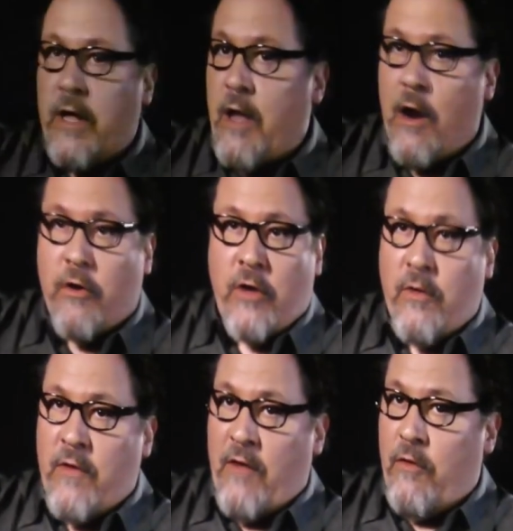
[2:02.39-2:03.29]
writing
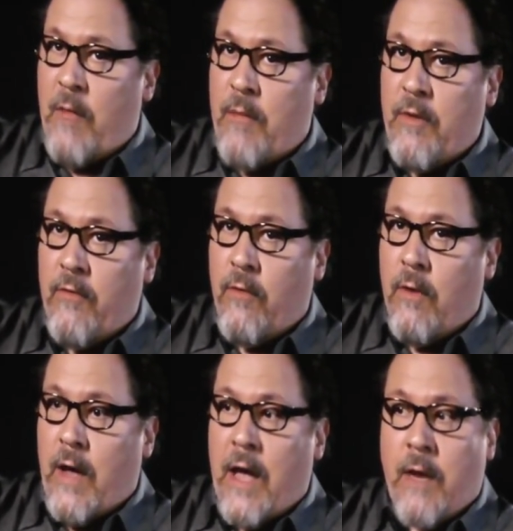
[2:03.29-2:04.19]
and directing
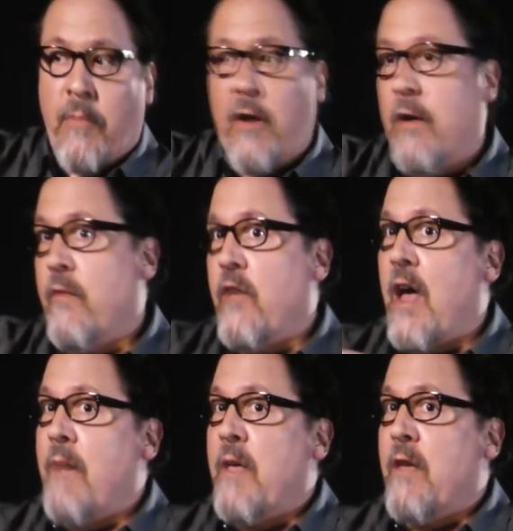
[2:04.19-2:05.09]
role. Then you get
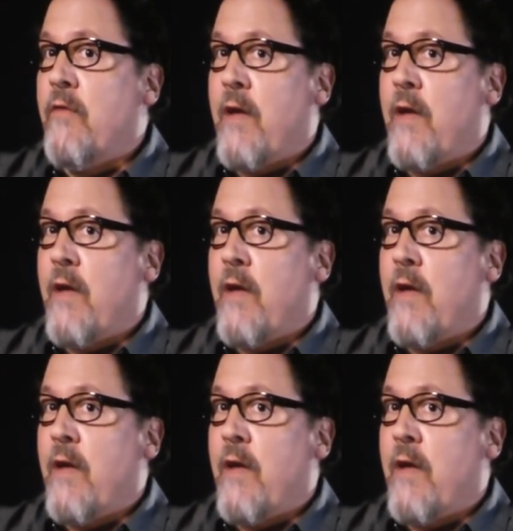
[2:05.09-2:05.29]
Deborah Chow, who